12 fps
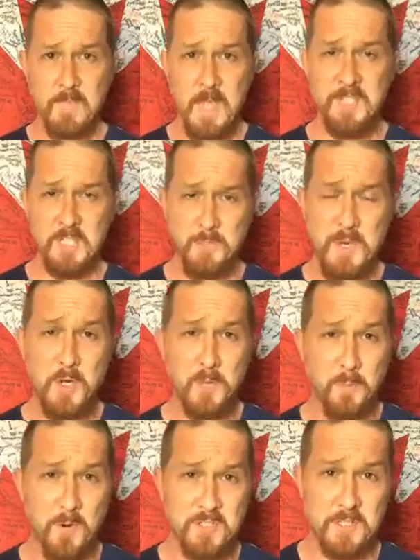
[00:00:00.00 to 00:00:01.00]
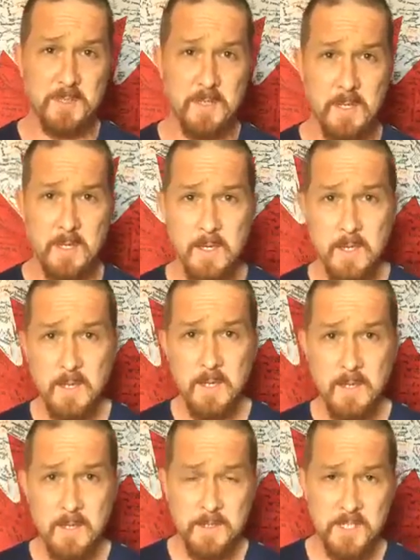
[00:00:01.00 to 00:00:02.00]
And just be a good person.
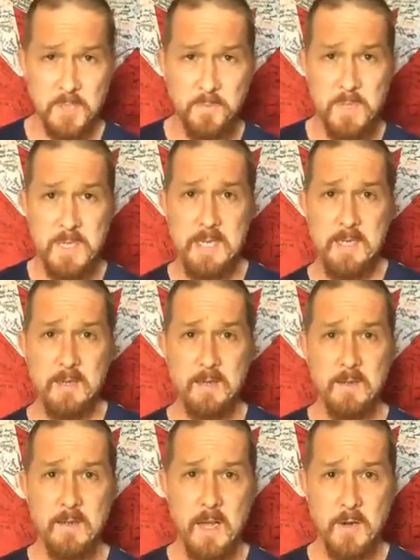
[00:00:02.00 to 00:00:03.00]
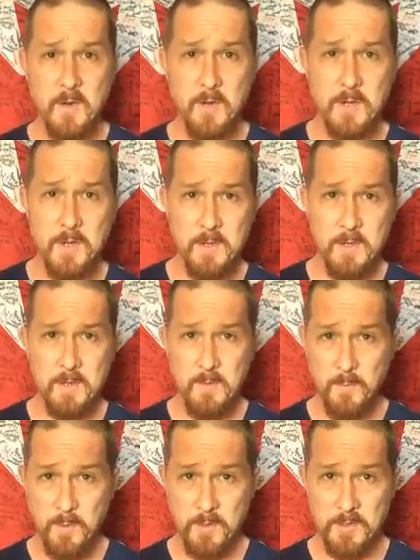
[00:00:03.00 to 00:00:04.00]
Just be a good
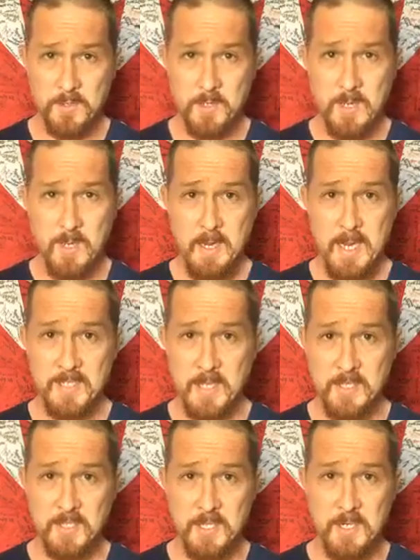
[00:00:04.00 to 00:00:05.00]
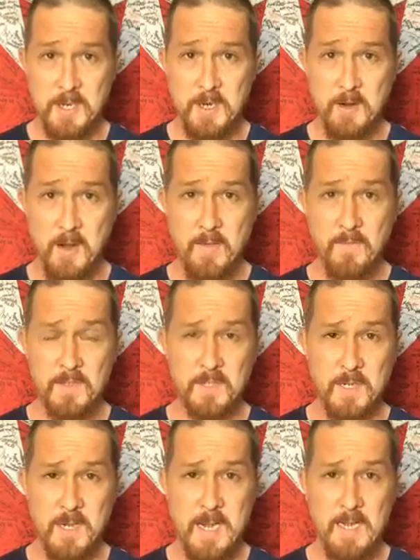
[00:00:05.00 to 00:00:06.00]
person. As I sit here and this
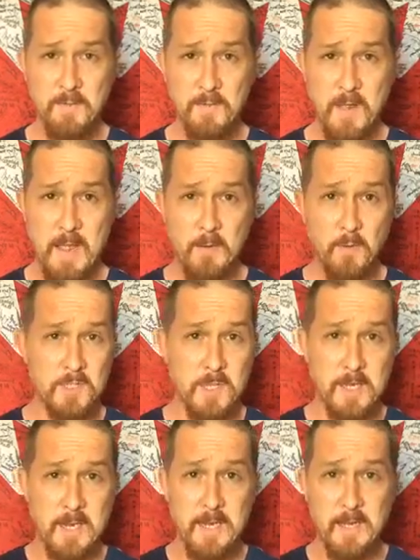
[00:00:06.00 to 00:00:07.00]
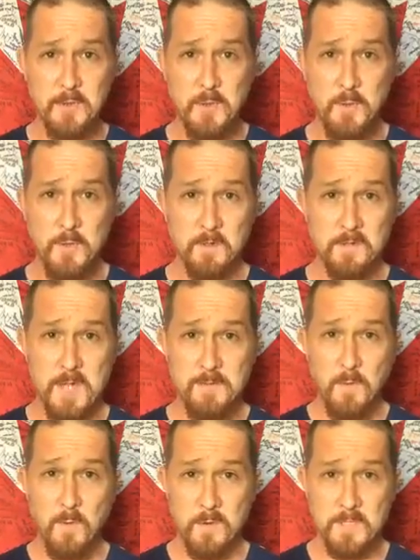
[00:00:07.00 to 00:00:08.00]
Canadian flag looks like I got 2 little
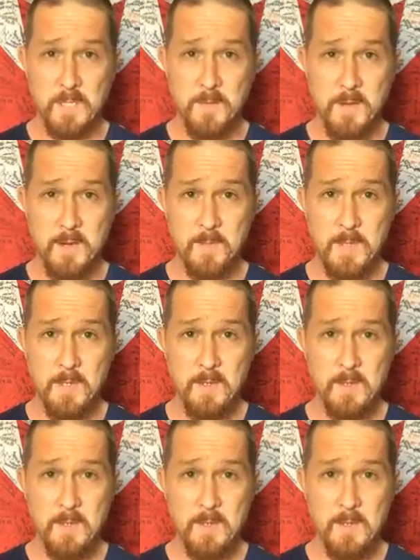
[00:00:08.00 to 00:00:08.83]
devil horns coming out of me.